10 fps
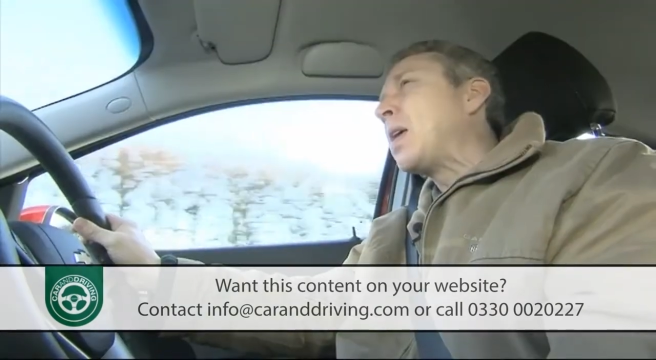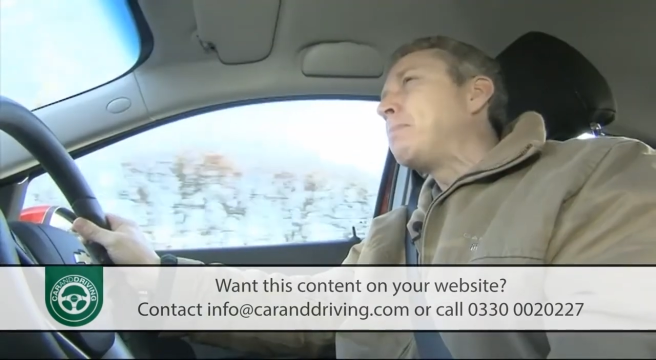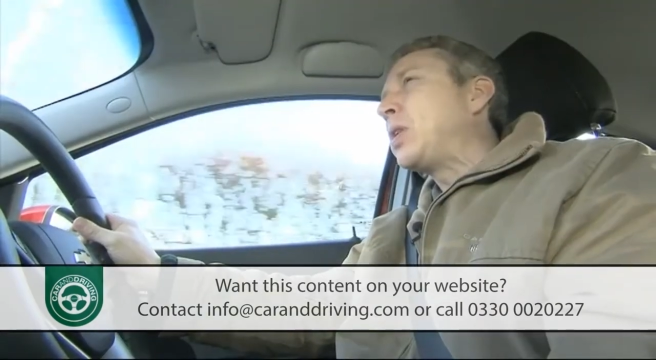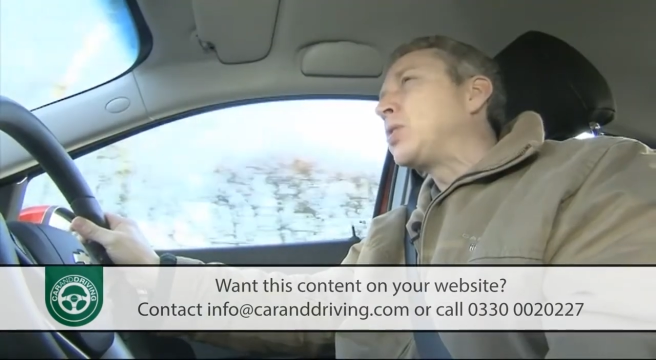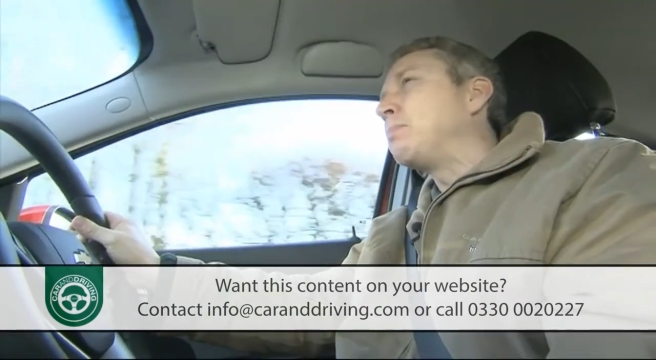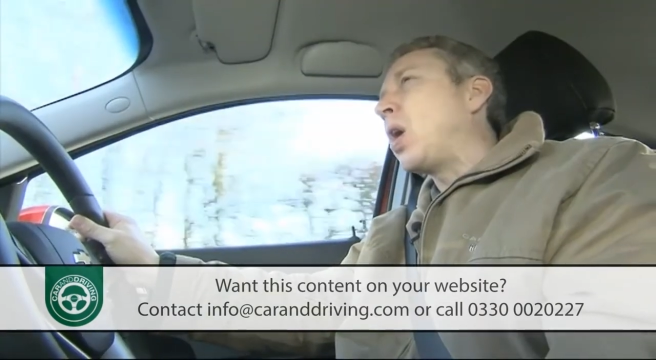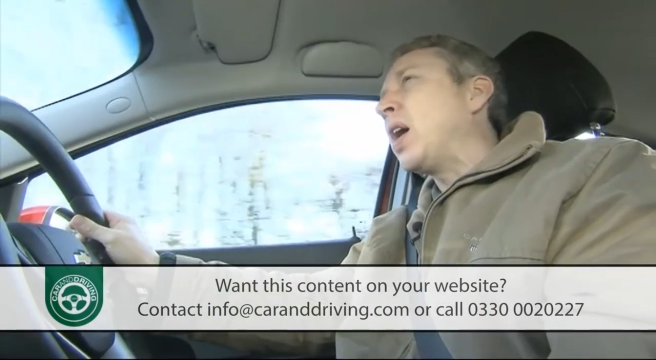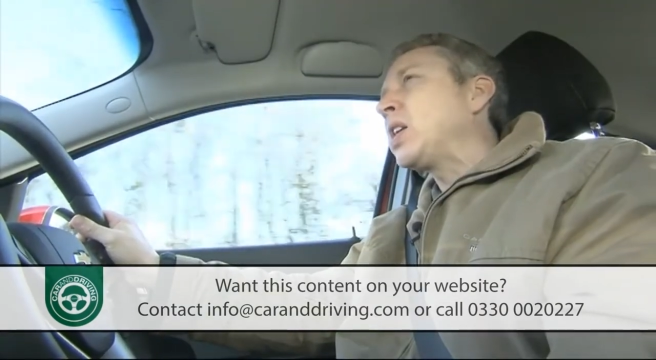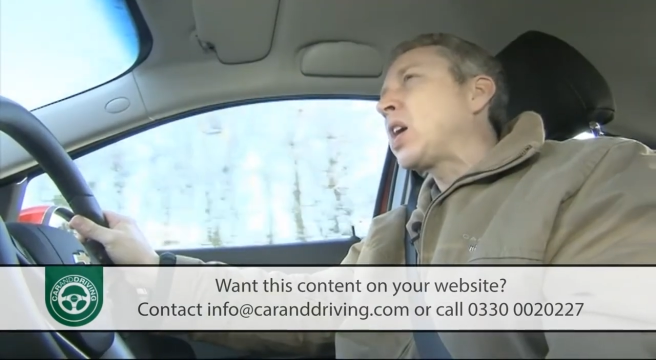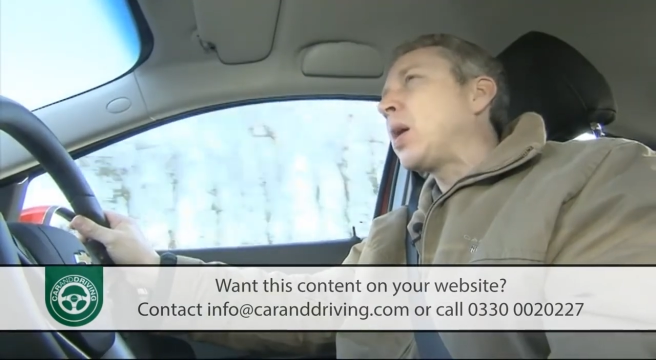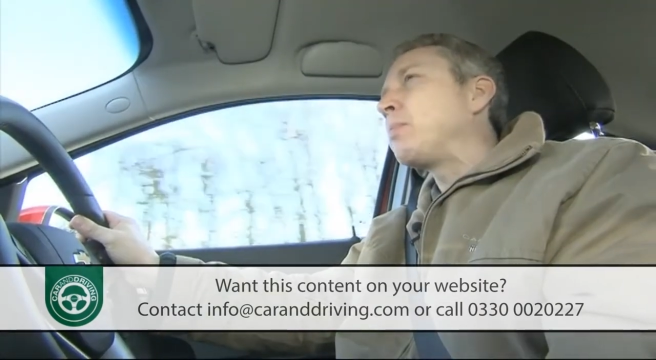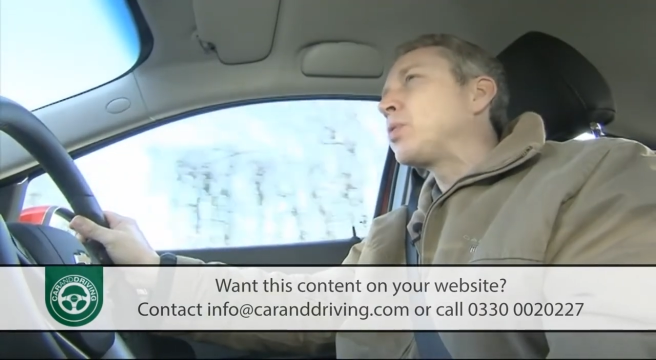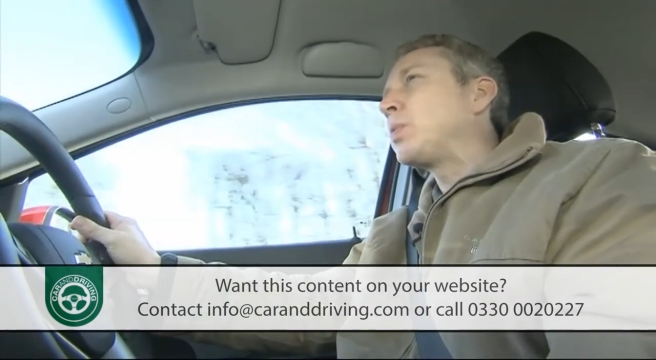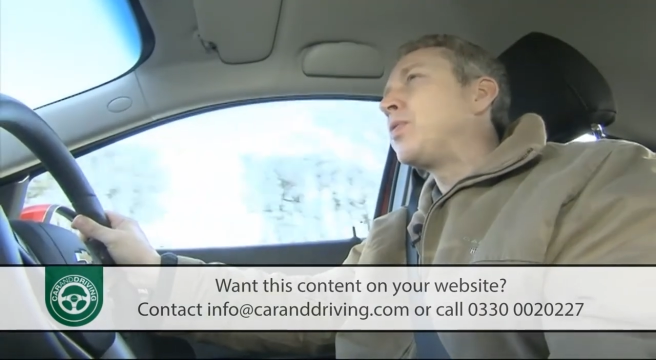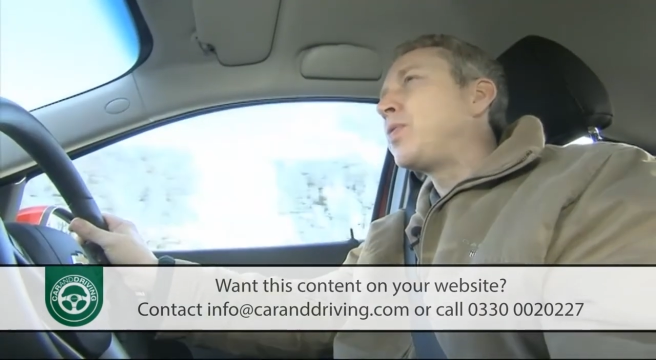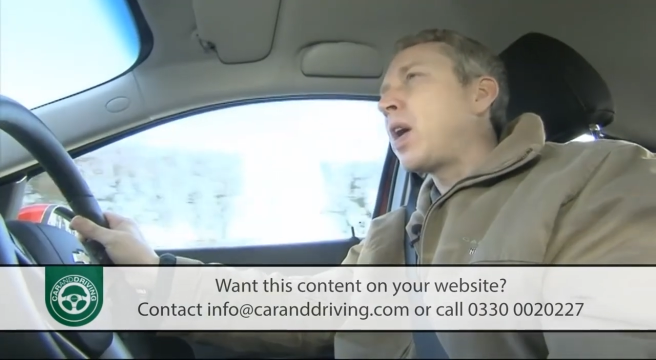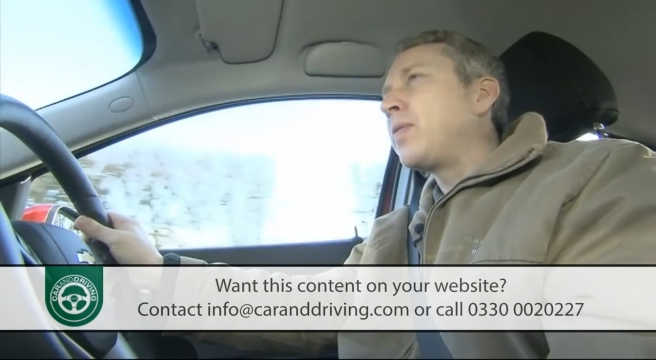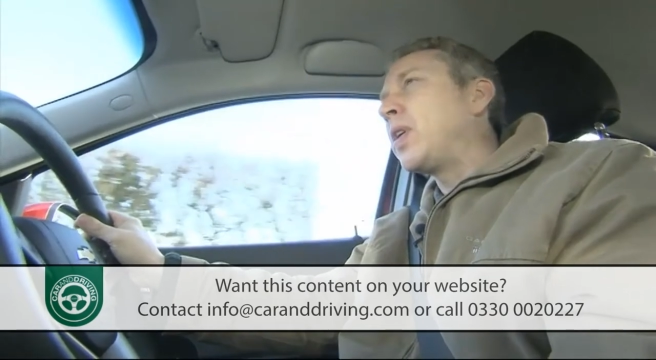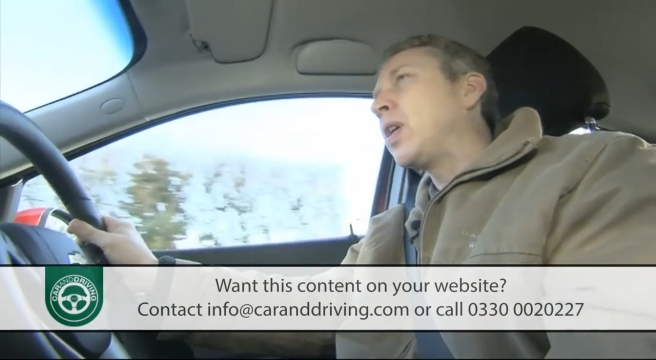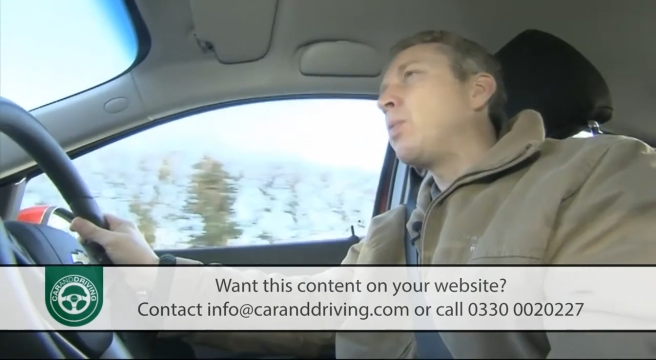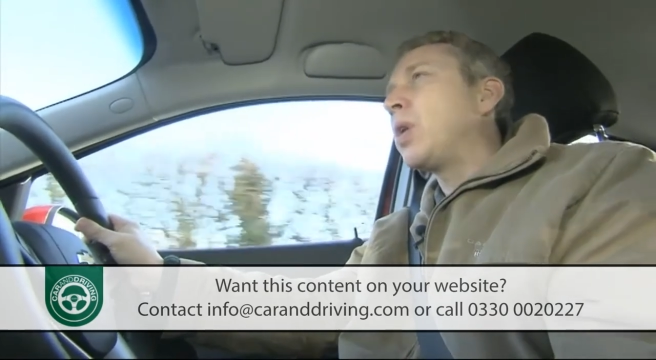Peace of mind comes with a five year,